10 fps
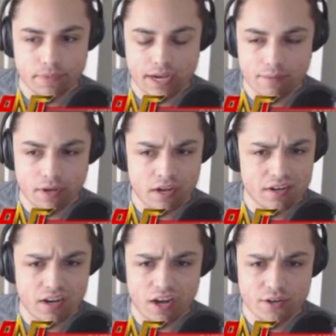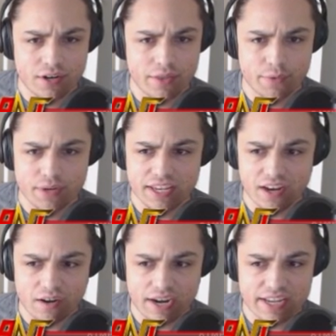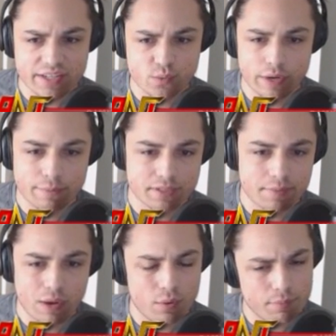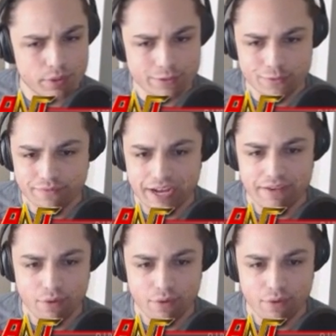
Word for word: Um, on, under a 3 ERA, his whip was about 1.25.